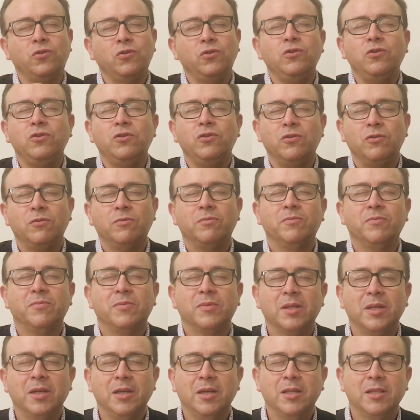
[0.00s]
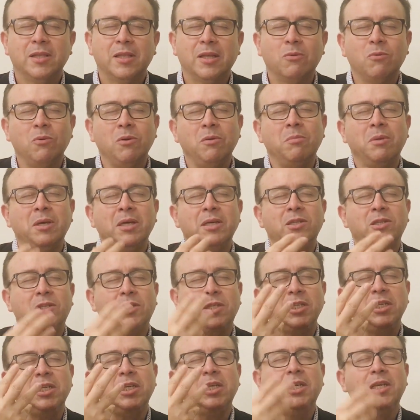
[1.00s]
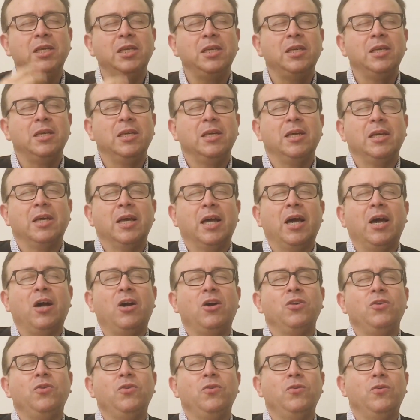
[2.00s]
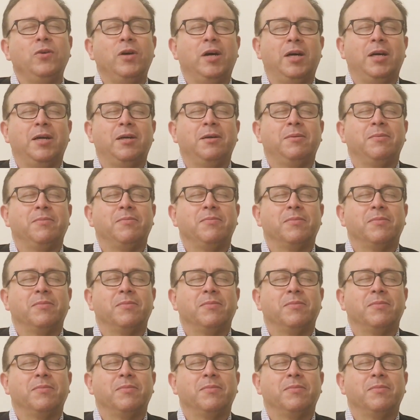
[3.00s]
to you, that we may see how you are